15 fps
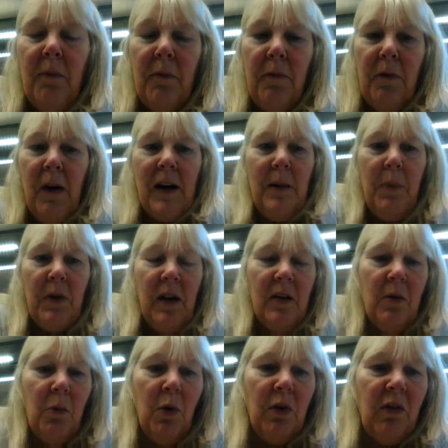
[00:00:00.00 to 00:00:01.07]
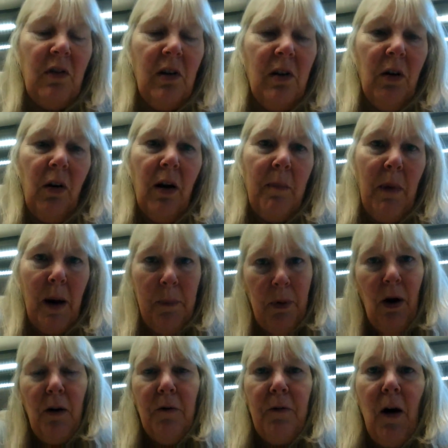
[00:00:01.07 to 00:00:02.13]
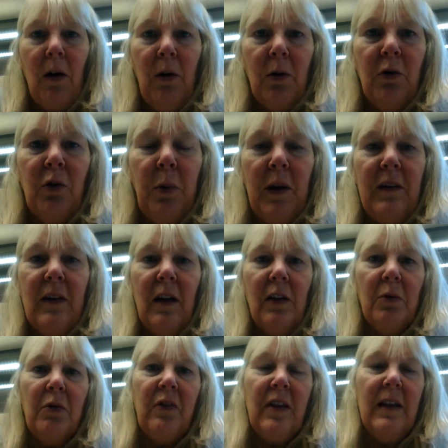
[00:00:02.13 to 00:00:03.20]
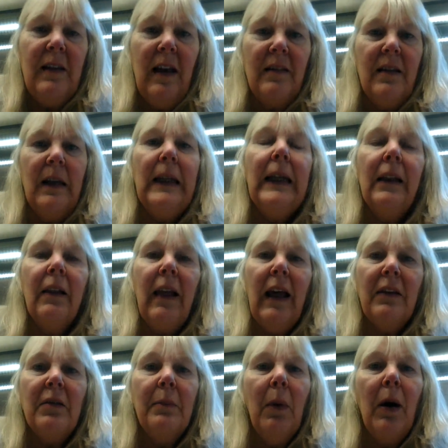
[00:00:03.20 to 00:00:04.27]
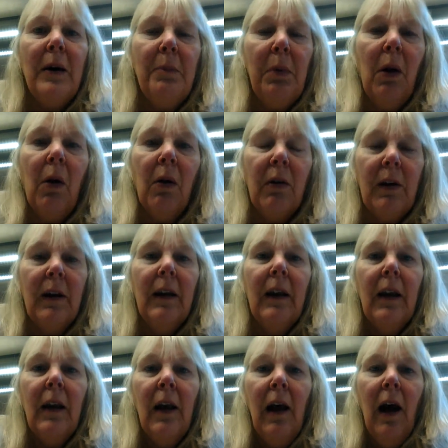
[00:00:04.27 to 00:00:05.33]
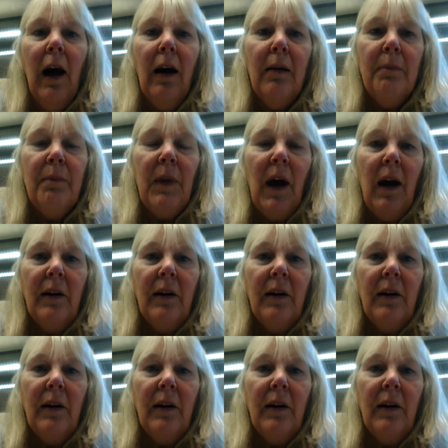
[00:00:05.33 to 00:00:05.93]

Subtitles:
for anybody that wants to look at my profile on Twitter, you'll see there's a link there to my blog. And